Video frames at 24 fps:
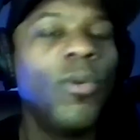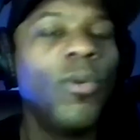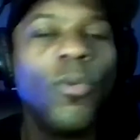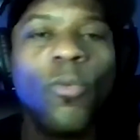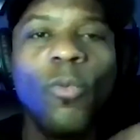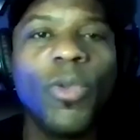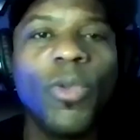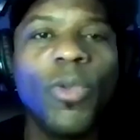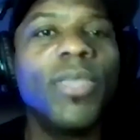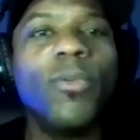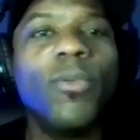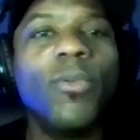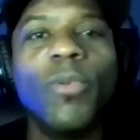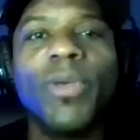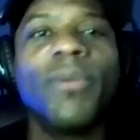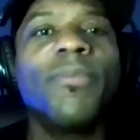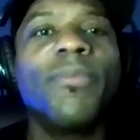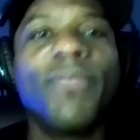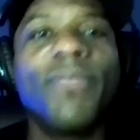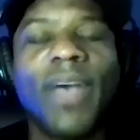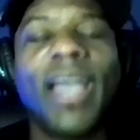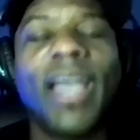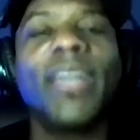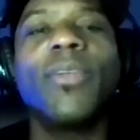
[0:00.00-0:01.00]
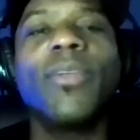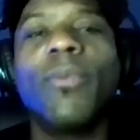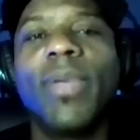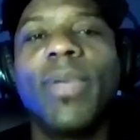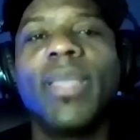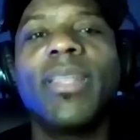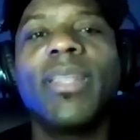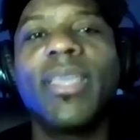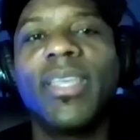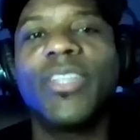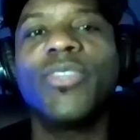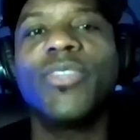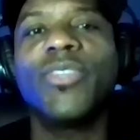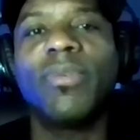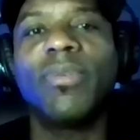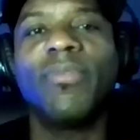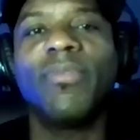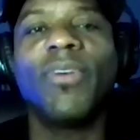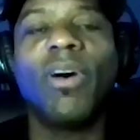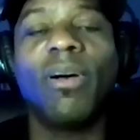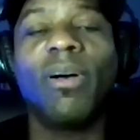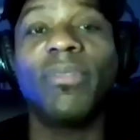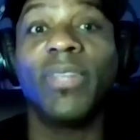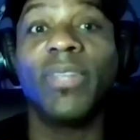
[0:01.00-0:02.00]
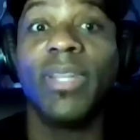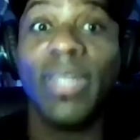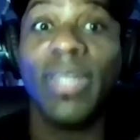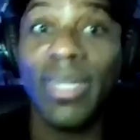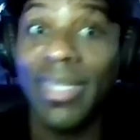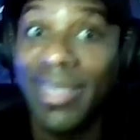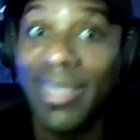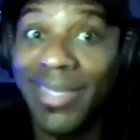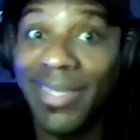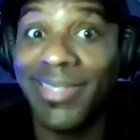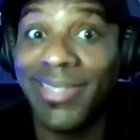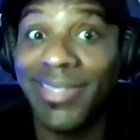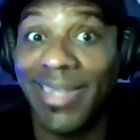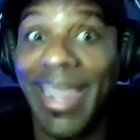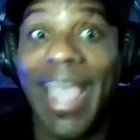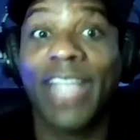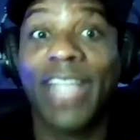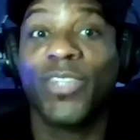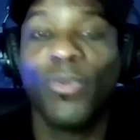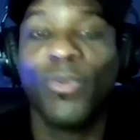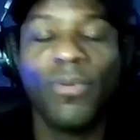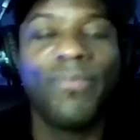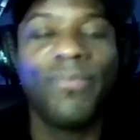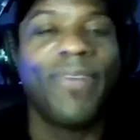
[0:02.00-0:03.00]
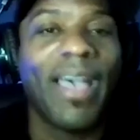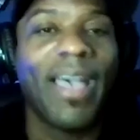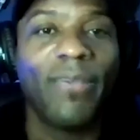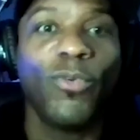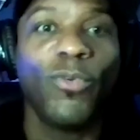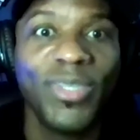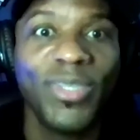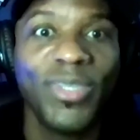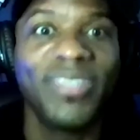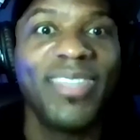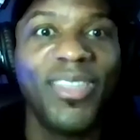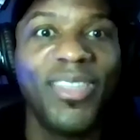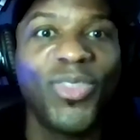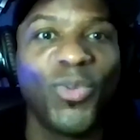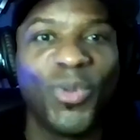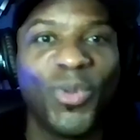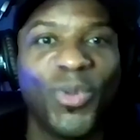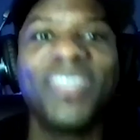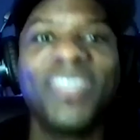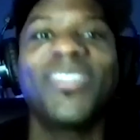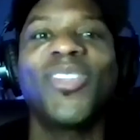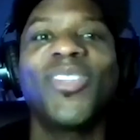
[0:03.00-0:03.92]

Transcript: We will find a way to get you involved. And it is an actual 501c3.